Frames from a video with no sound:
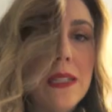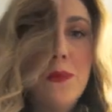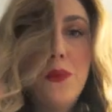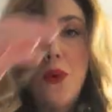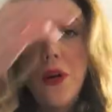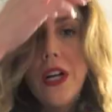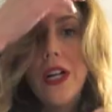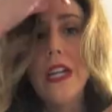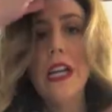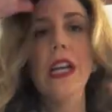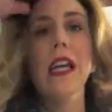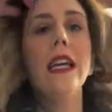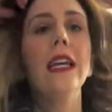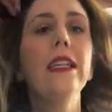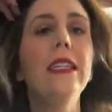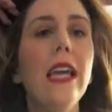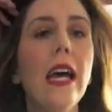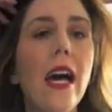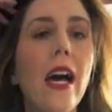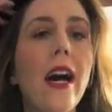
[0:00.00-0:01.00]
the board.
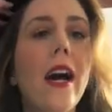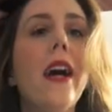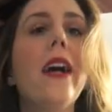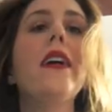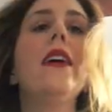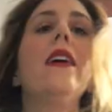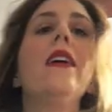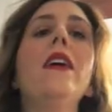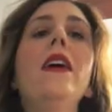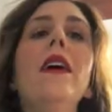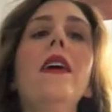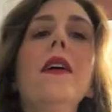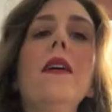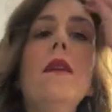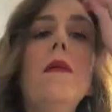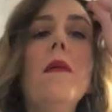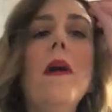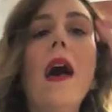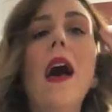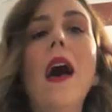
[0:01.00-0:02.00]
Young,
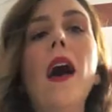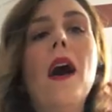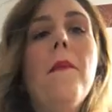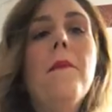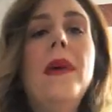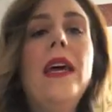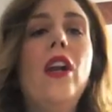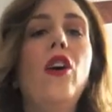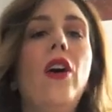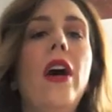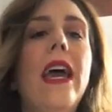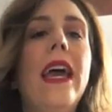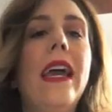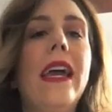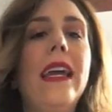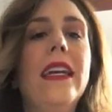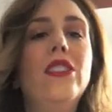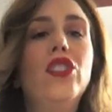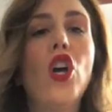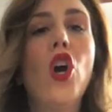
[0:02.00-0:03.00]
uh, middle
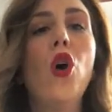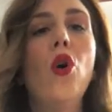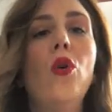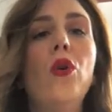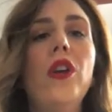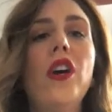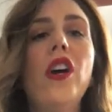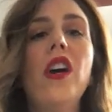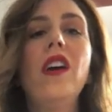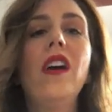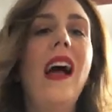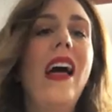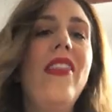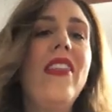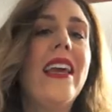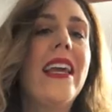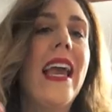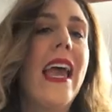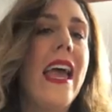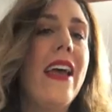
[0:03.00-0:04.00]
age, older. I
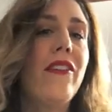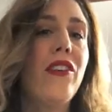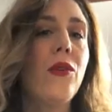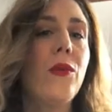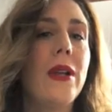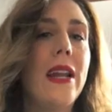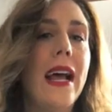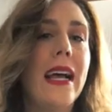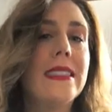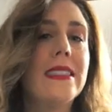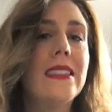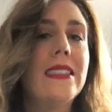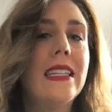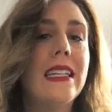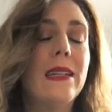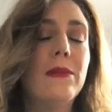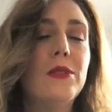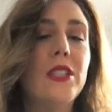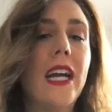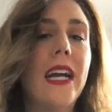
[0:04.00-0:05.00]
think everyone has a
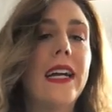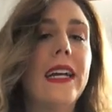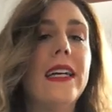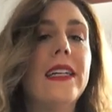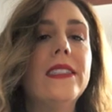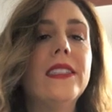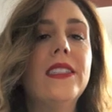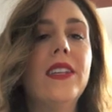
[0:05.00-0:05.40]
denim jacket.